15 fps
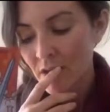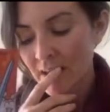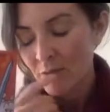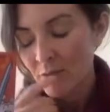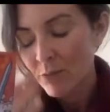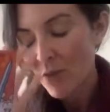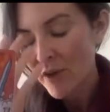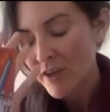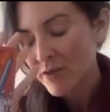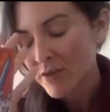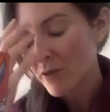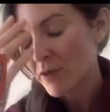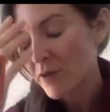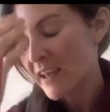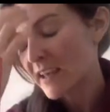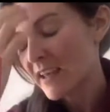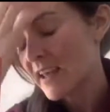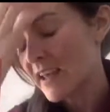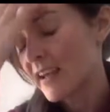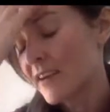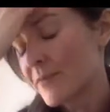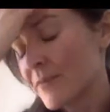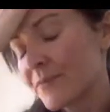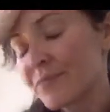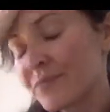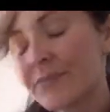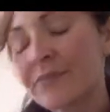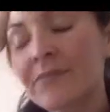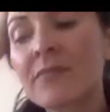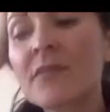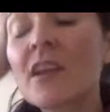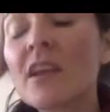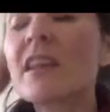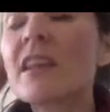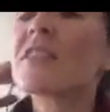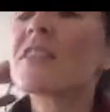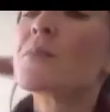like what you're thinking, like